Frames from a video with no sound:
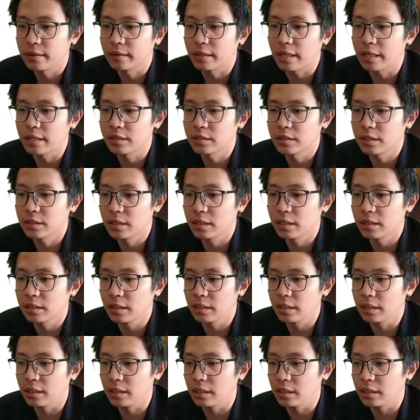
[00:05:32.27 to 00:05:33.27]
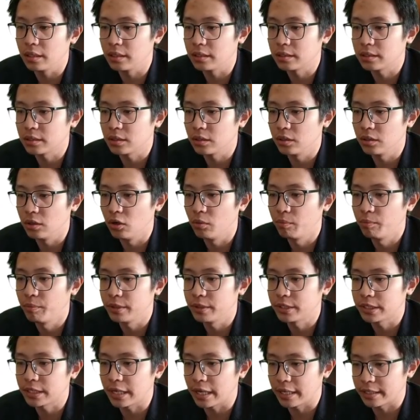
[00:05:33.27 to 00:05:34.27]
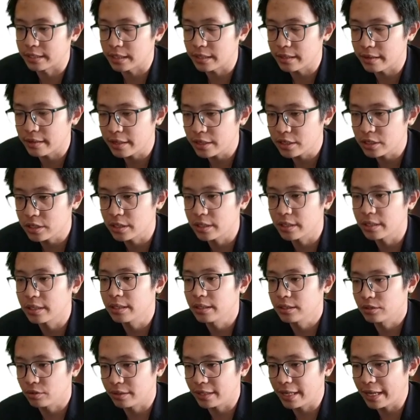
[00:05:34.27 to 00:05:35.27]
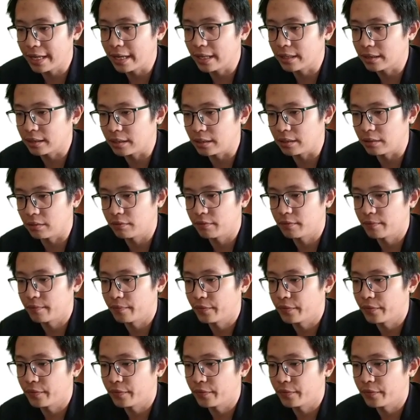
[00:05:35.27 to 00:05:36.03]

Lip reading: Tension is opposite acceleration, so negative.